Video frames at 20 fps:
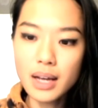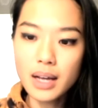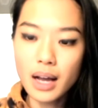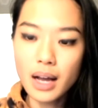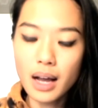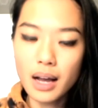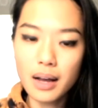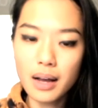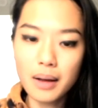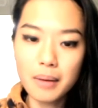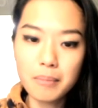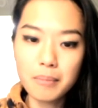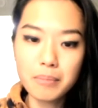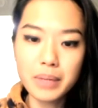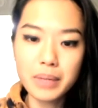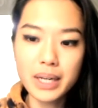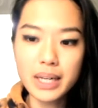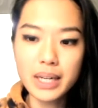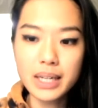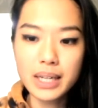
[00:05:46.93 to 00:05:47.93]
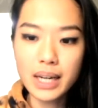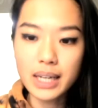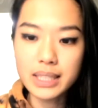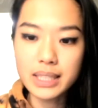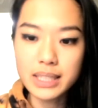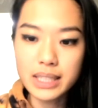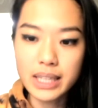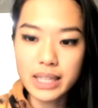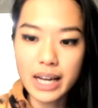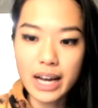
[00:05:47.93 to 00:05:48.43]
But I
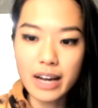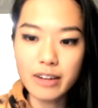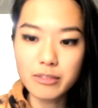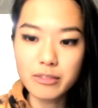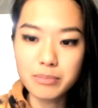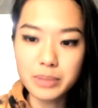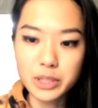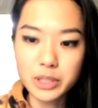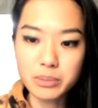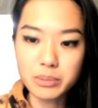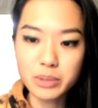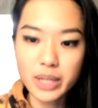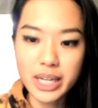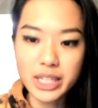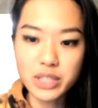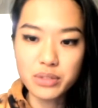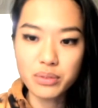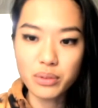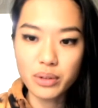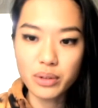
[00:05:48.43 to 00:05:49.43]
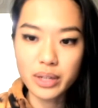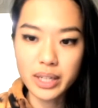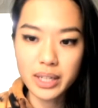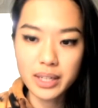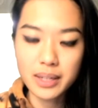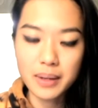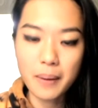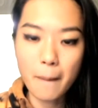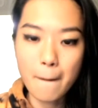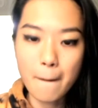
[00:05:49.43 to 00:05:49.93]
did have bishop to h4
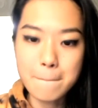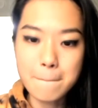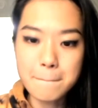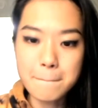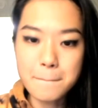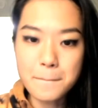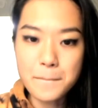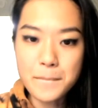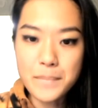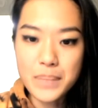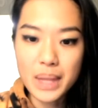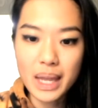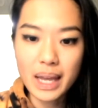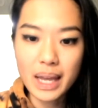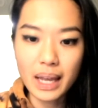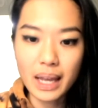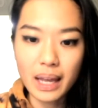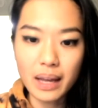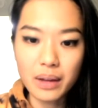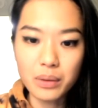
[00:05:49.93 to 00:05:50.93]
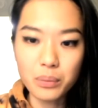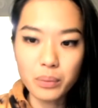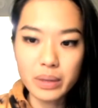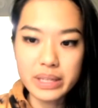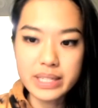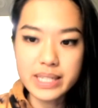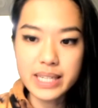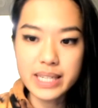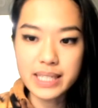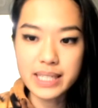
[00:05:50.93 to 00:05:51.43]
here. And
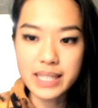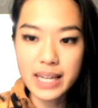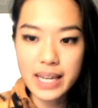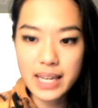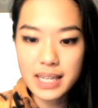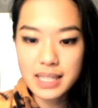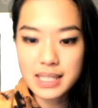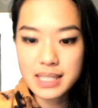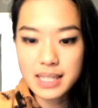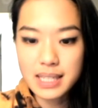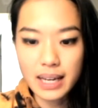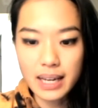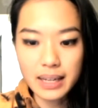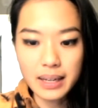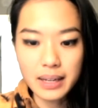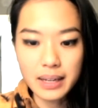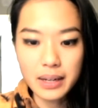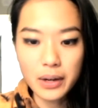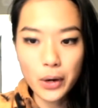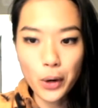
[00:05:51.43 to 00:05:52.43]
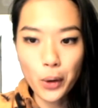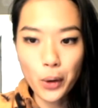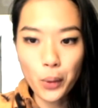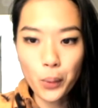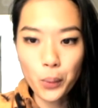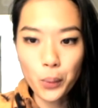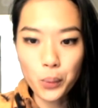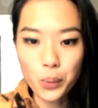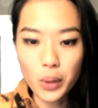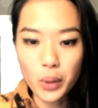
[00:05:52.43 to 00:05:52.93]
once he takes, I can
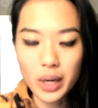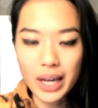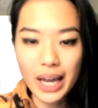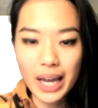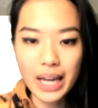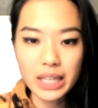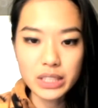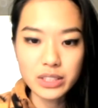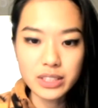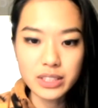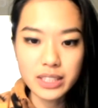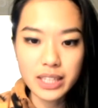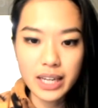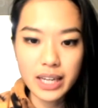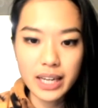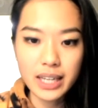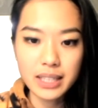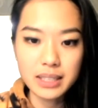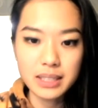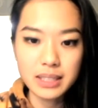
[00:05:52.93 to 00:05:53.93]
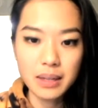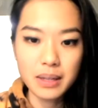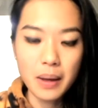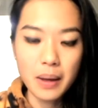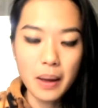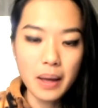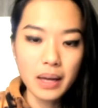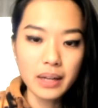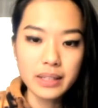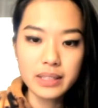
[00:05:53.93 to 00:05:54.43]
go rook a to d8,
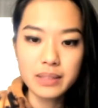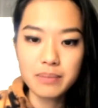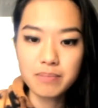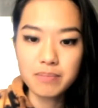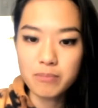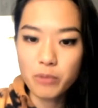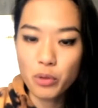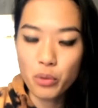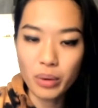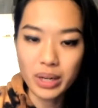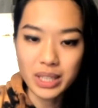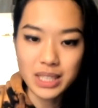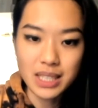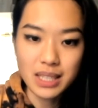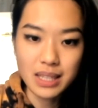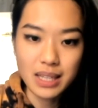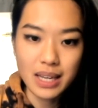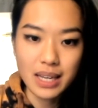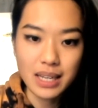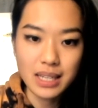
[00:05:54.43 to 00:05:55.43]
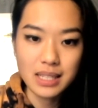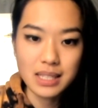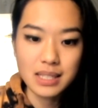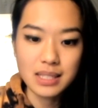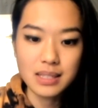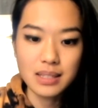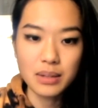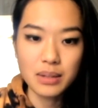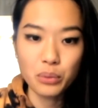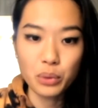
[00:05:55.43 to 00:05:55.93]
threaten
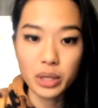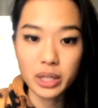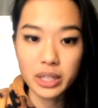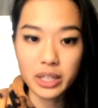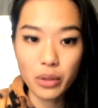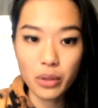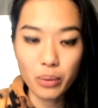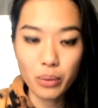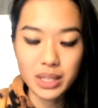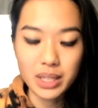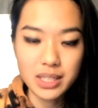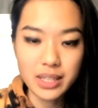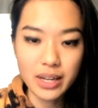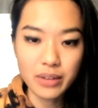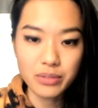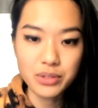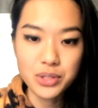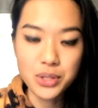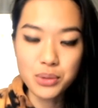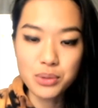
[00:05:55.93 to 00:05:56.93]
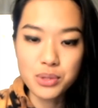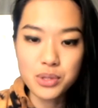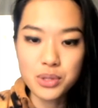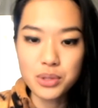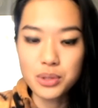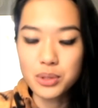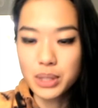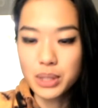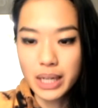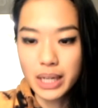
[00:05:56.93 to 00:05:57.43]
this. We're going to threaten f2
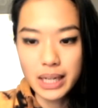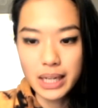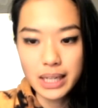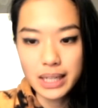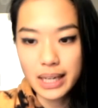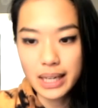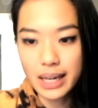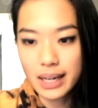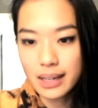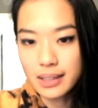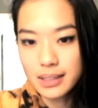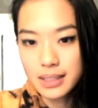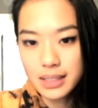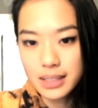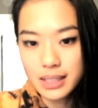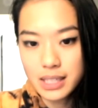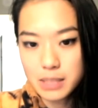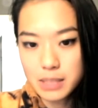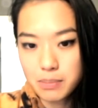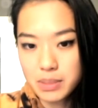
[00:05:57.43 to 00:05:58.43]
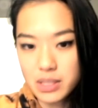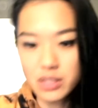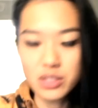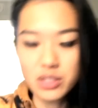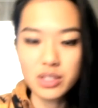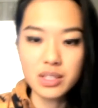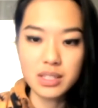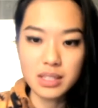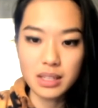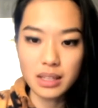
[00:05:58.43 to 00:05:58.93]
soon. Yeah, his
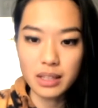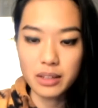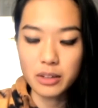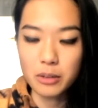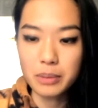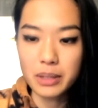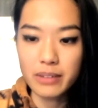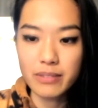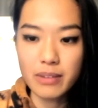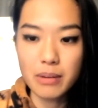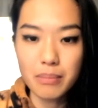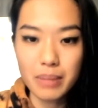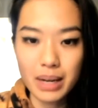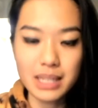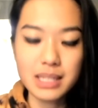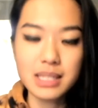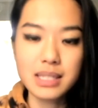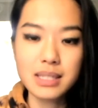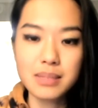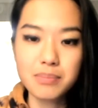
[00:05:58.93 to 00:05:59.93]
position is a little bit of a mess